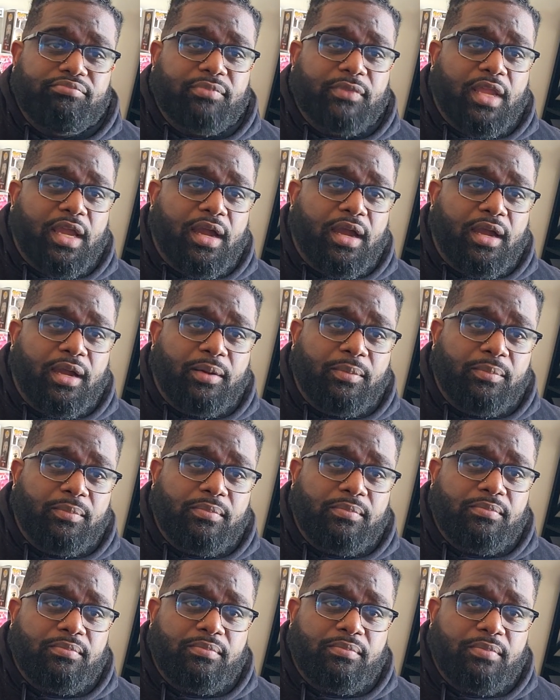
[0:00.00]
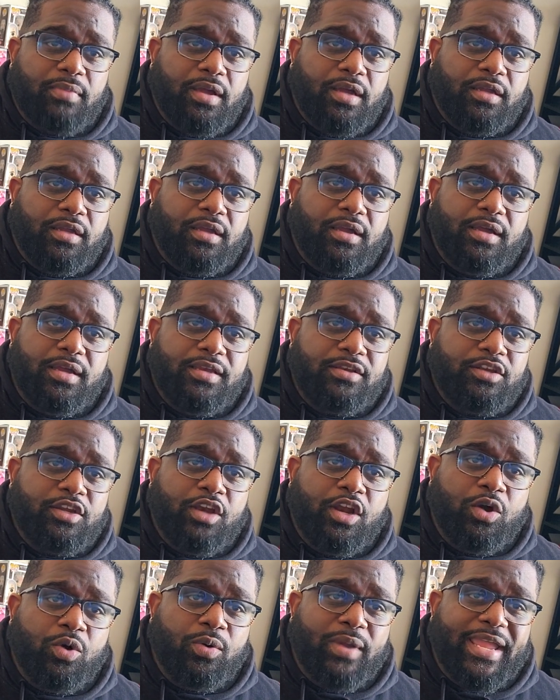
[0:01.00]
um, a good, you
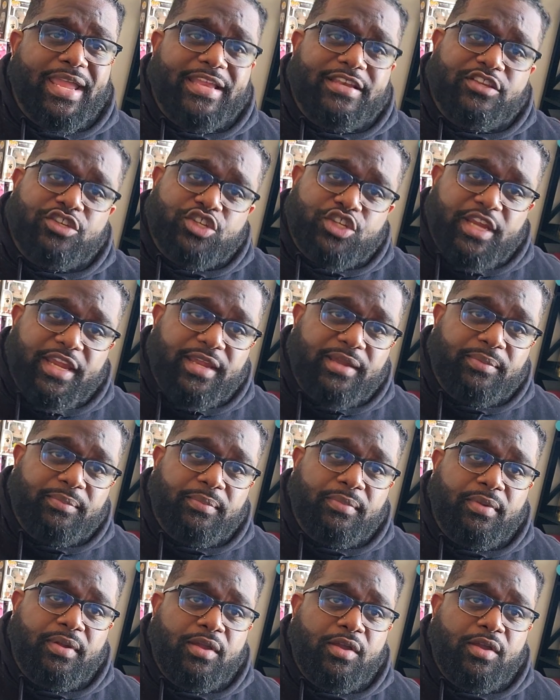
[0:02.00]
know, hidden gem